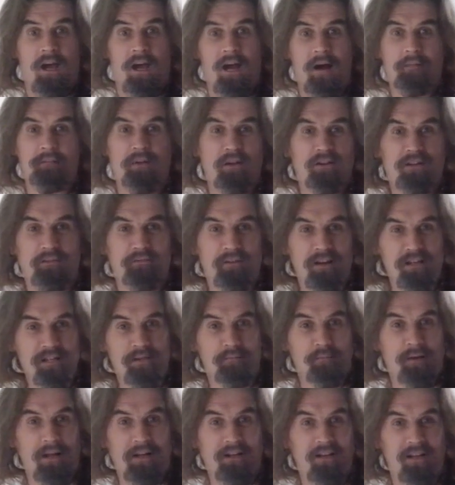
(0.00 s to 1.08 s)
I'm not a
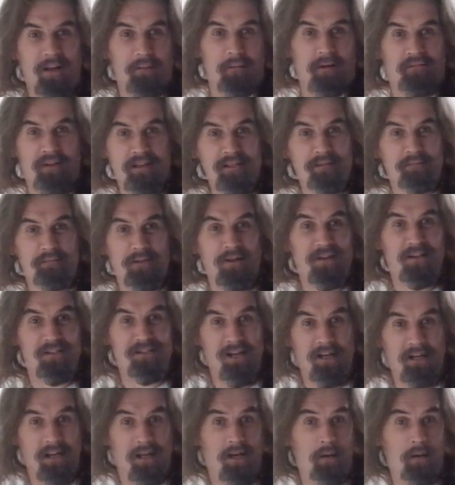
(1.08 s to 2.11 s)
pheasant plucker, I'm a pheasant plucker son,